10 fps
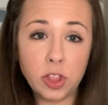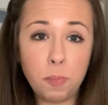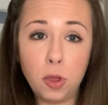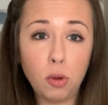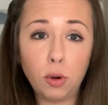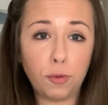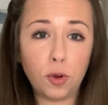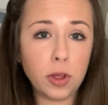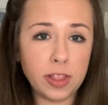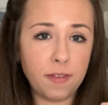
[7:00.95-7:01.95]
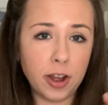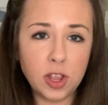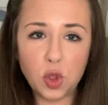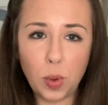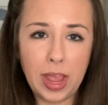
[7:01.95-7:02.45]
It's beautiful. It's very
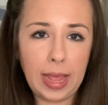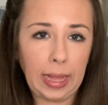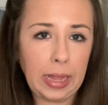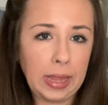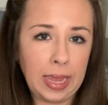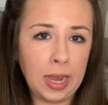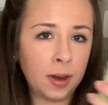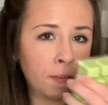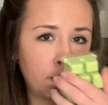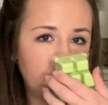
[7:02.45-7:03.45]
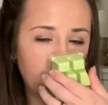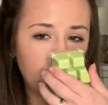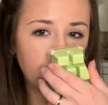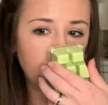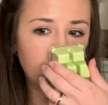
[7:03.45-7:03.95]
sweet and clean
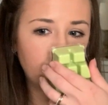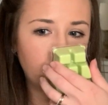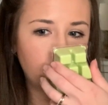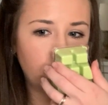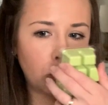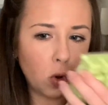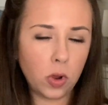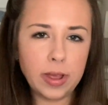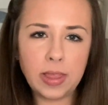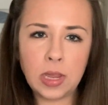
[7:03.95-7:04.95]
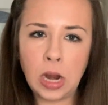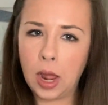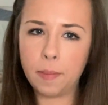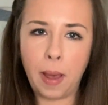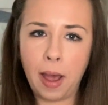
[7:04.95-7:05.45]
floral. It's
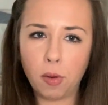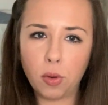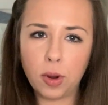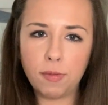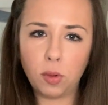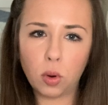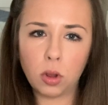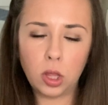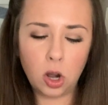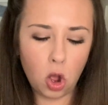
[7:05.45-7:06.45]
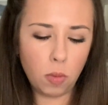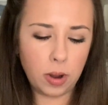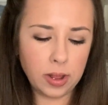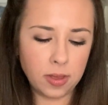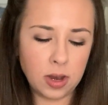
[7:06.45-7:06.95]
not a powdery floral at all, but
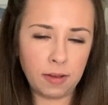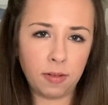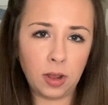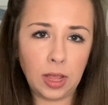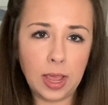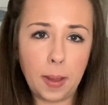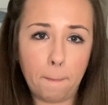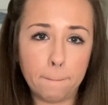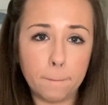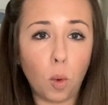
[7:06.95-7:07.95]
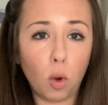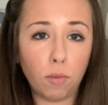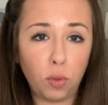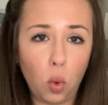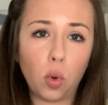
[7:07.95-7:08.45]
it's definitely more
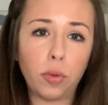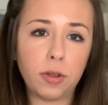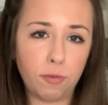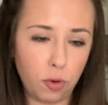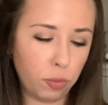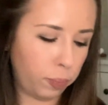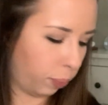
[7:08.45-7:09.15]
floral than fruit.